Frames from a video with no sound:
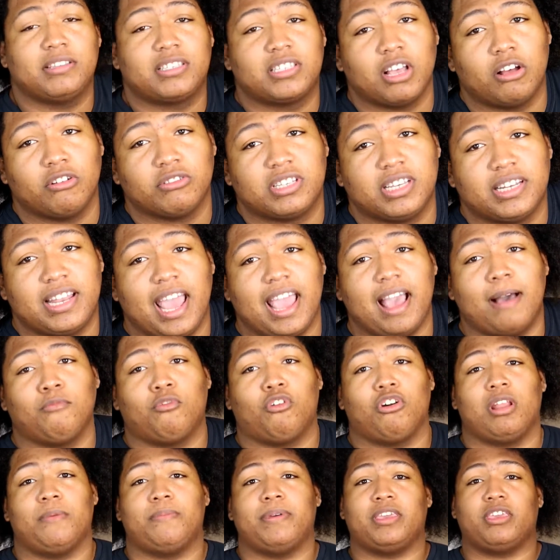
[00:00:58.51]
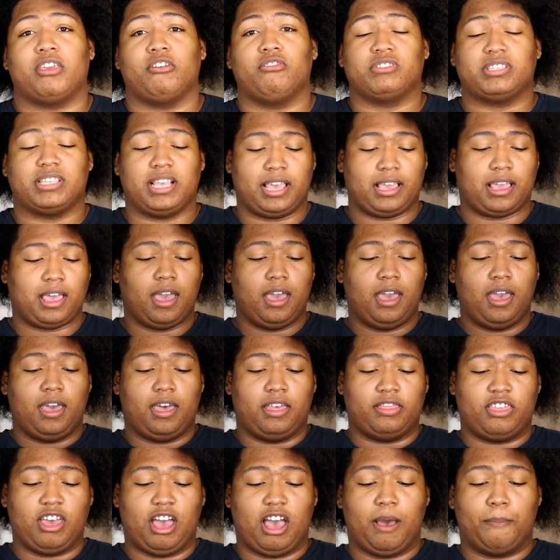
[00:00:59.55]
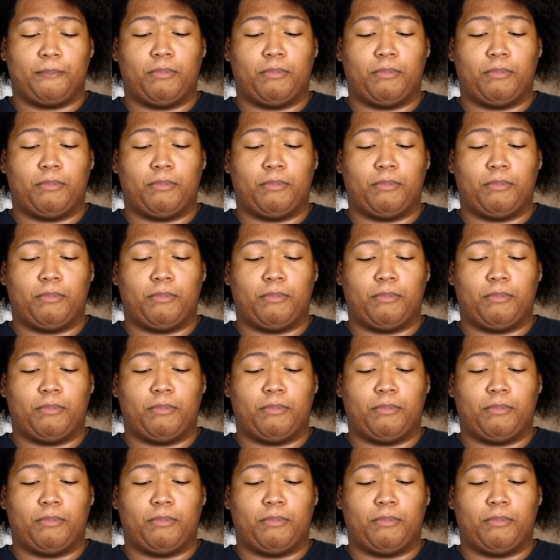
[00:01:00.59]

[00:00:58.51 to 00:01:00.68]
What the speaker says: So today I'm going to be using the